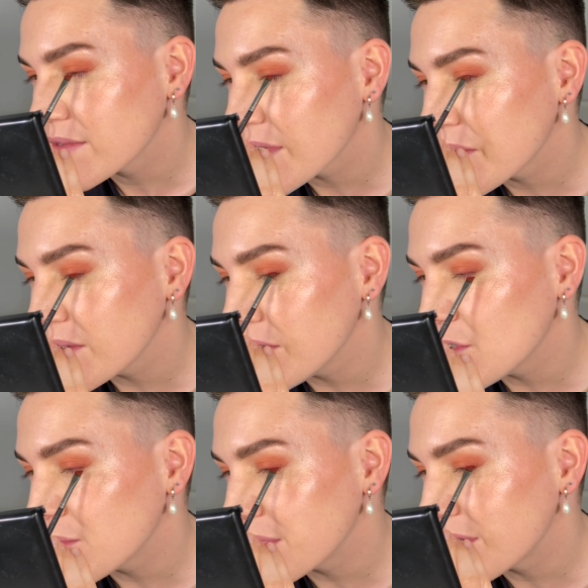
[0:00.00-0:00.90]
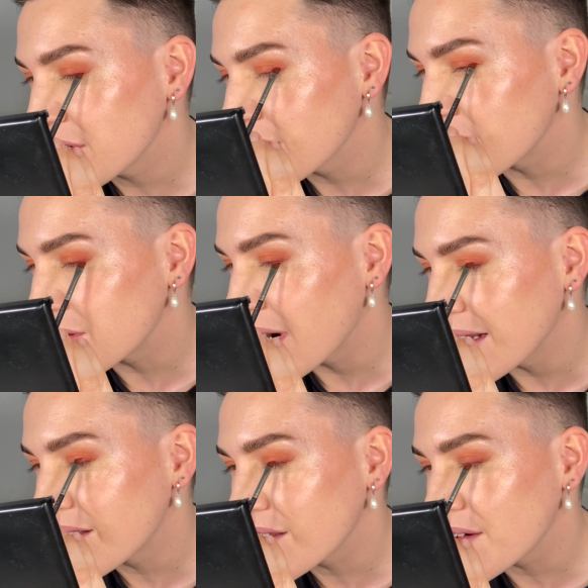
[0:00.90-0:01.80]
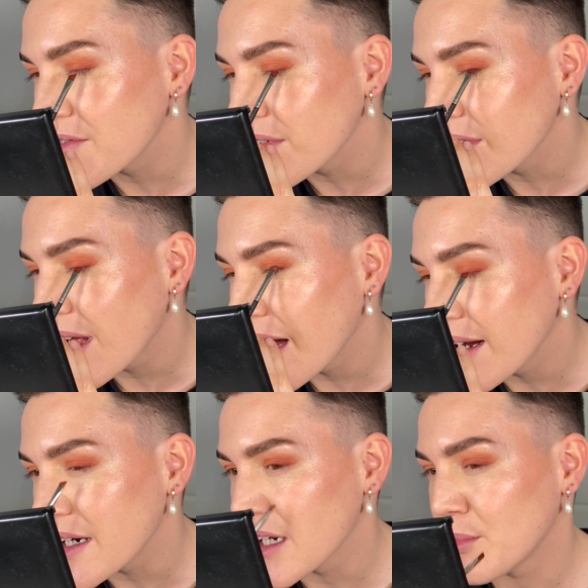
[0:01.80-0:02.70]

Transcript: I wouldn't normally do a red sort of liner,